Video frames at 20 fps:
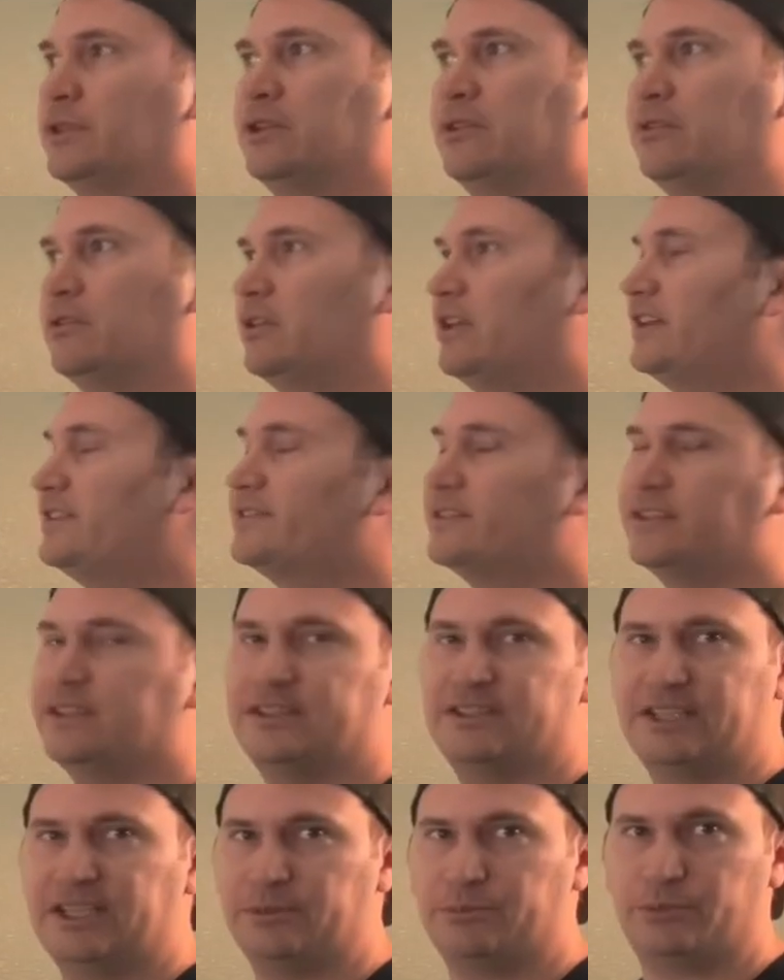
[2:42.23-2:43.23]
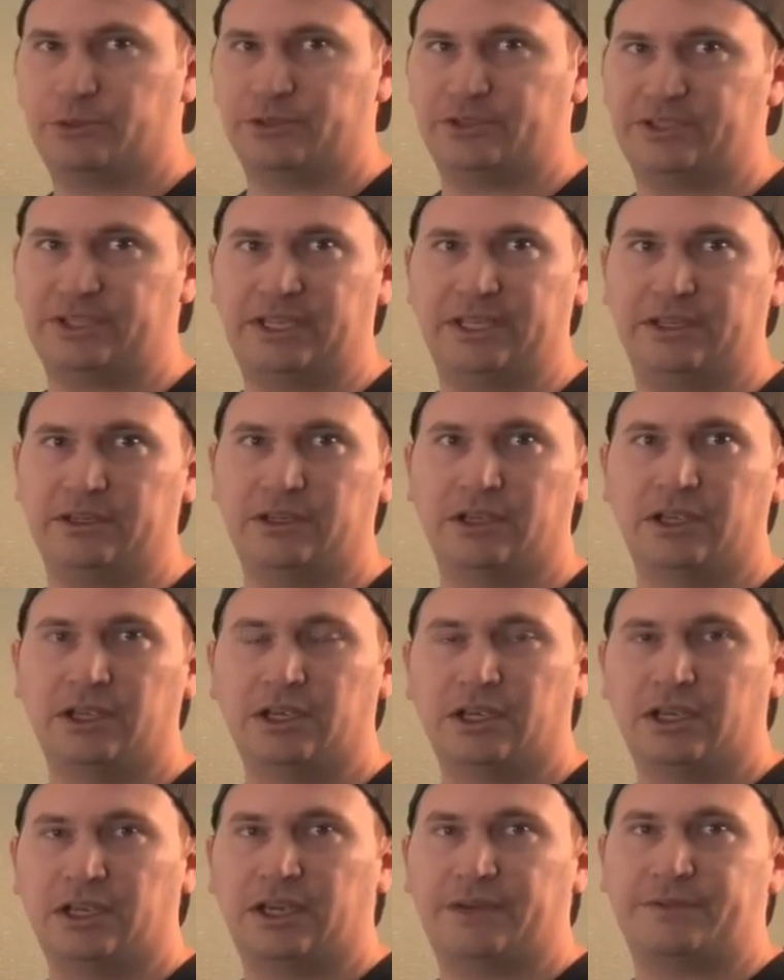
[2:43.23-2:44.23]
less than 10%
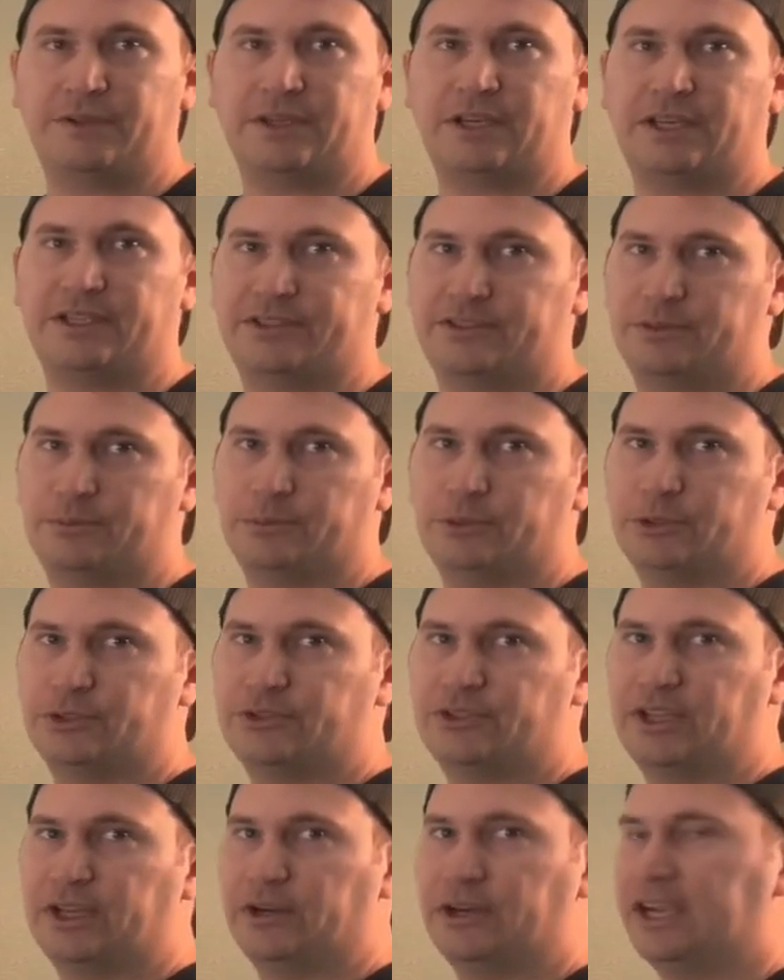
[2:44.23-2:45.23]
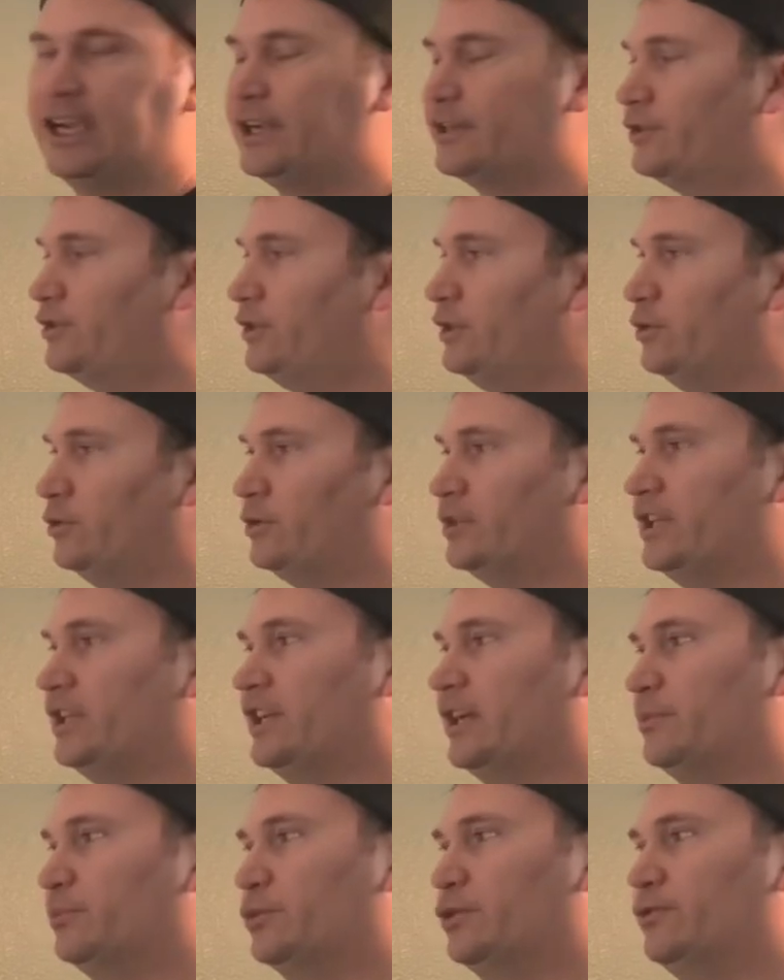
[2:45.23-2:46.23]
of the customers that are actually
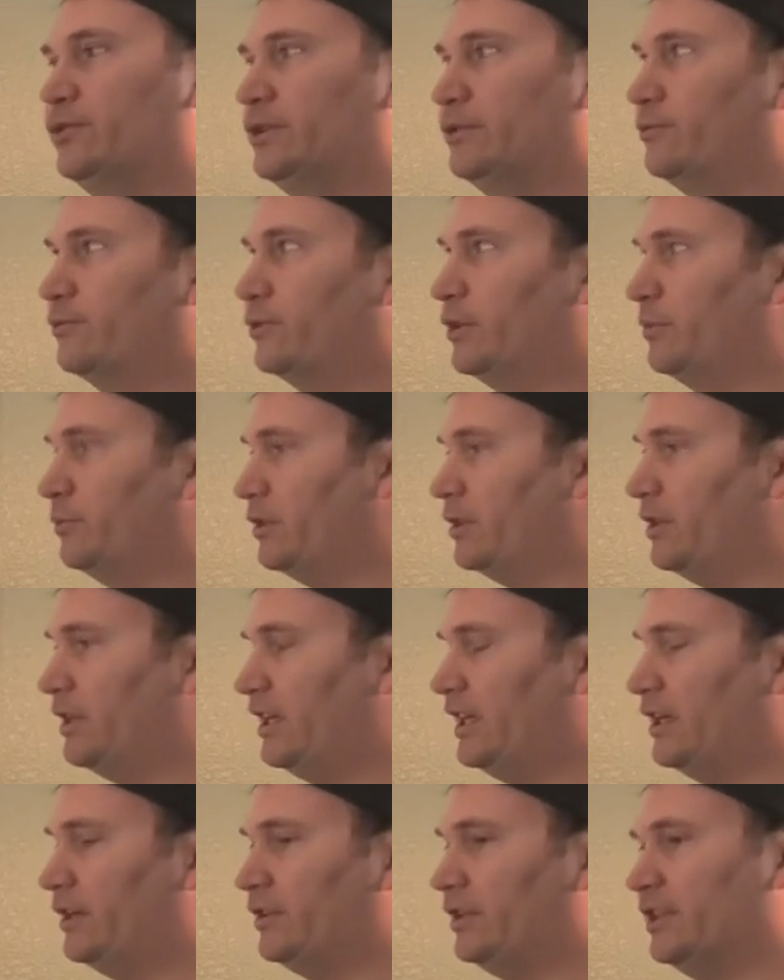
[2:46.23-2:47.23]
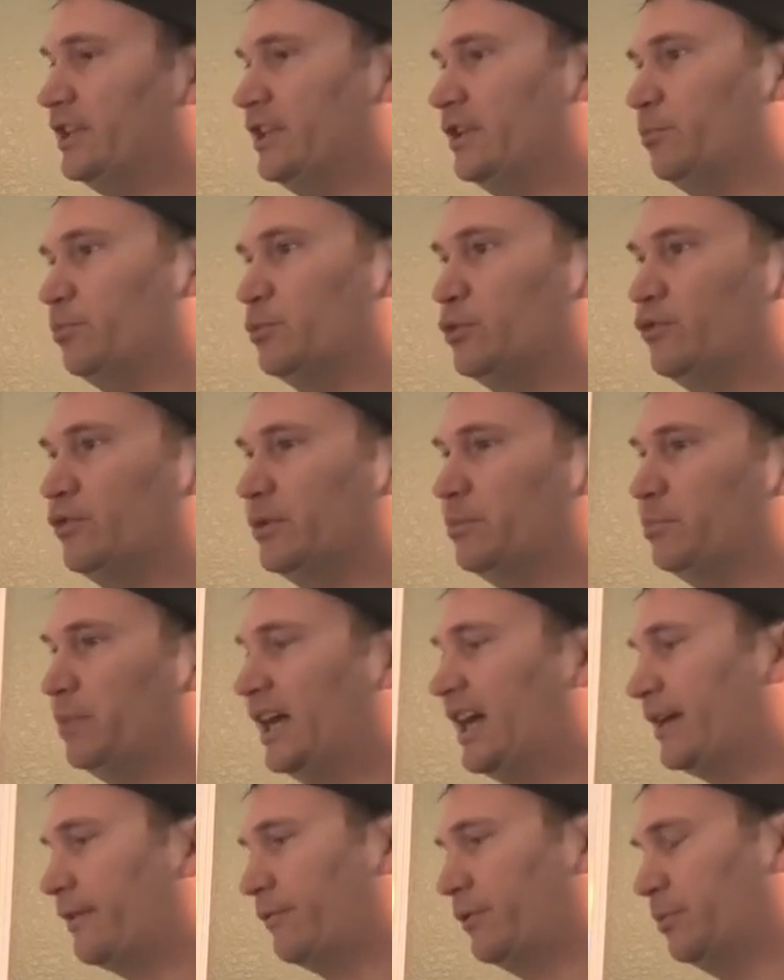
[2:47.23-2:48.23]
looking at moving from the cloud and then moving
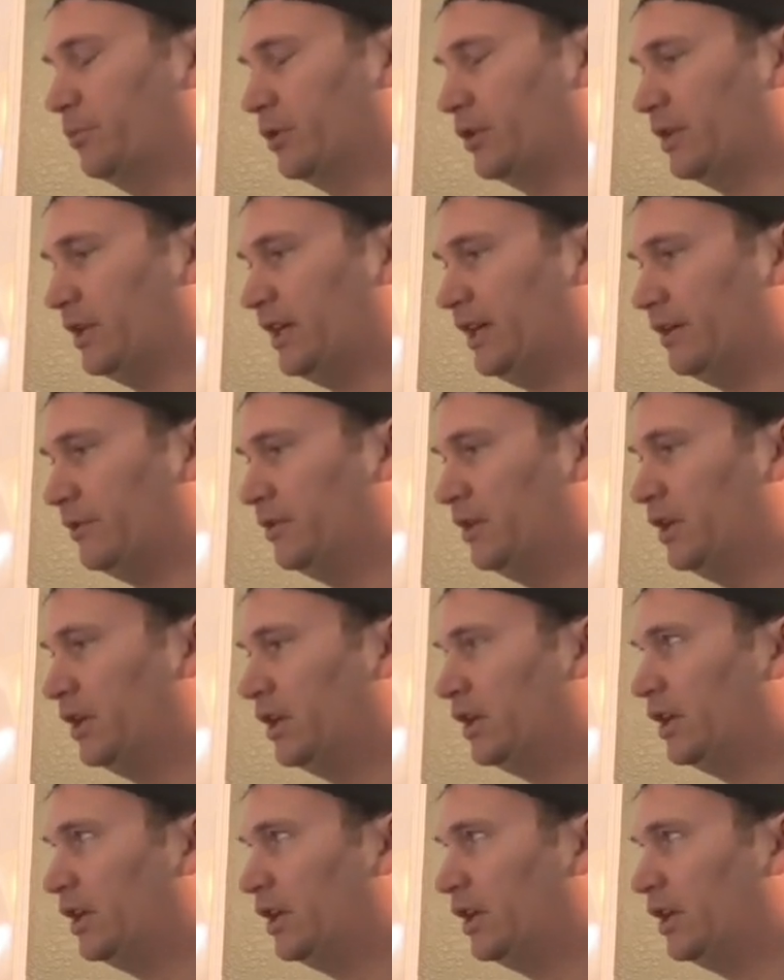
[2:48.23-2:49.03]
back from the cloud.